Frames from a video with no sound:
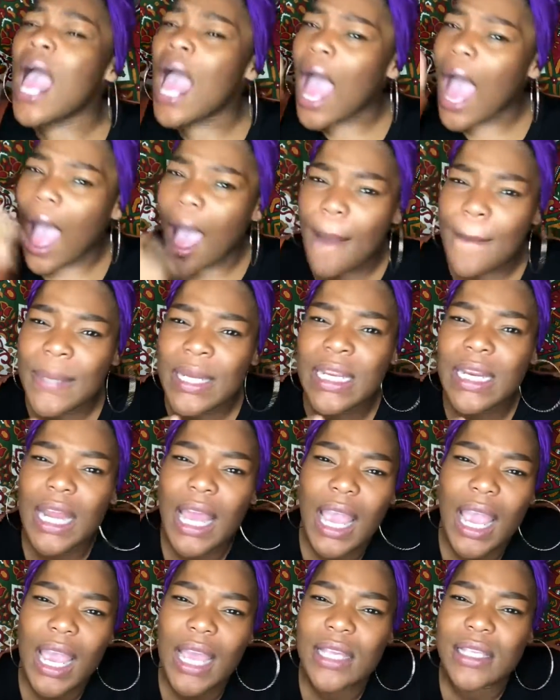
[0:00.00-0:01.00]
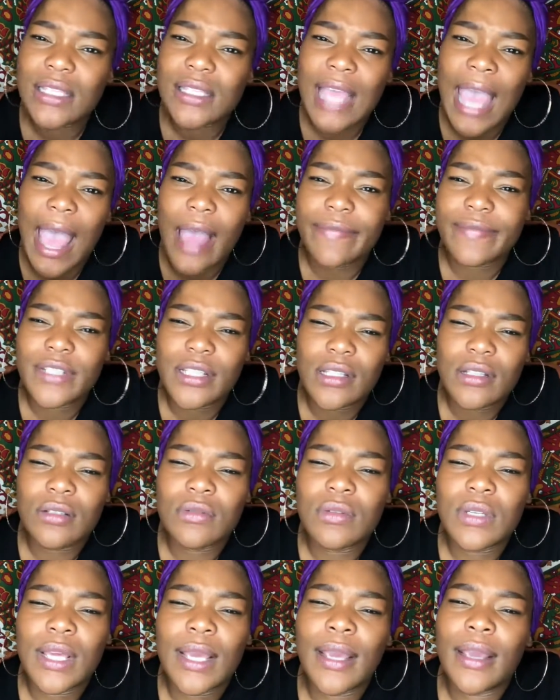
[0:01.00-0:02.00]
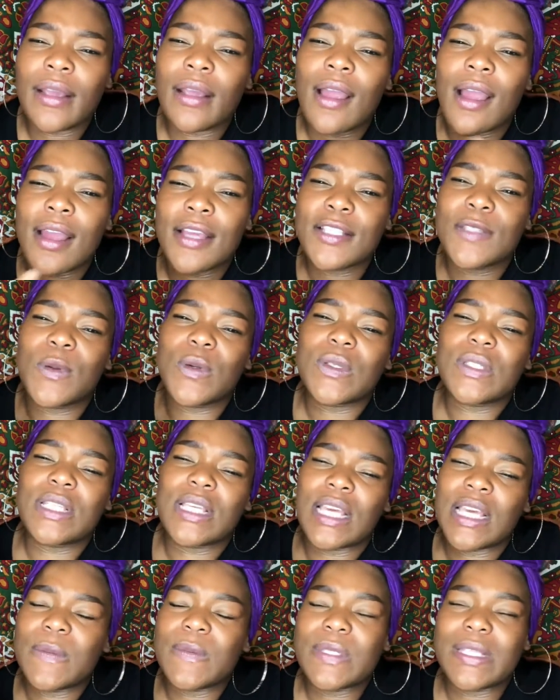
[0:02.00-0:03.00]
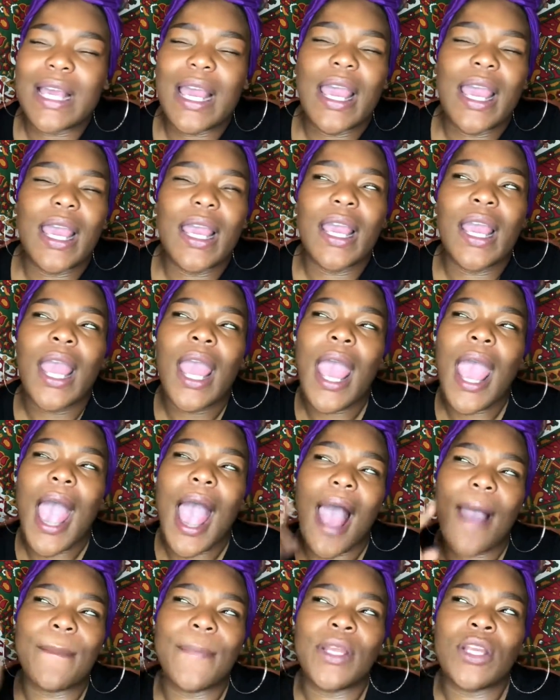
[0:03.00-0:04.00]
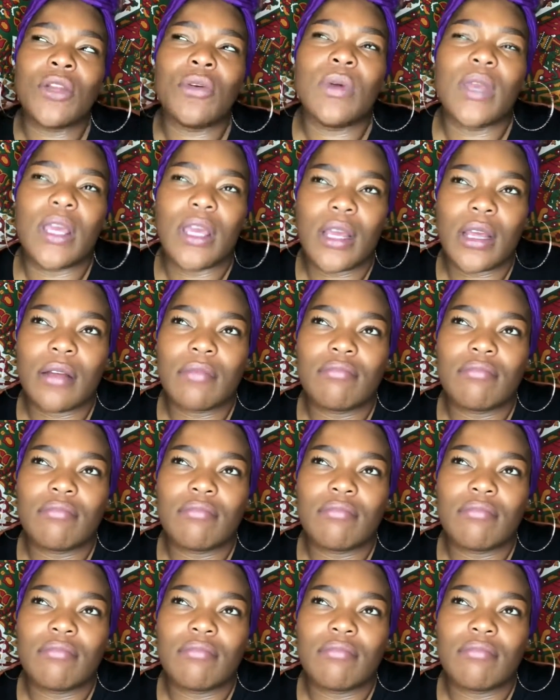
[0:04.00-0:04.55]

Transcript: How many days after the new year are you supposed to keep saying Happy New Year?